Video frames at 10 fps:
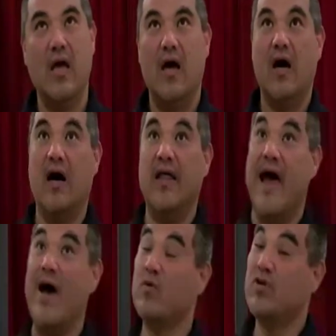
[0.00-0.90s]
Uh, and
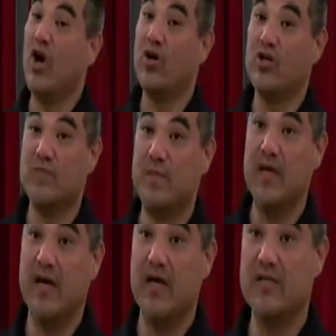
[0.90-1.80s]
that one hurts
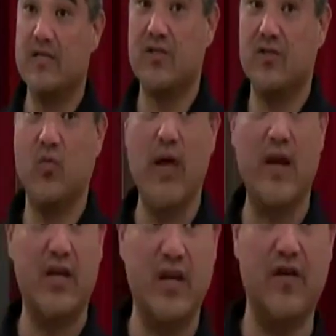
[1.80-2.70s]
because you wait a
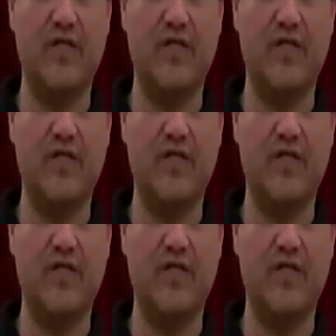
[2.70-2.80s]
year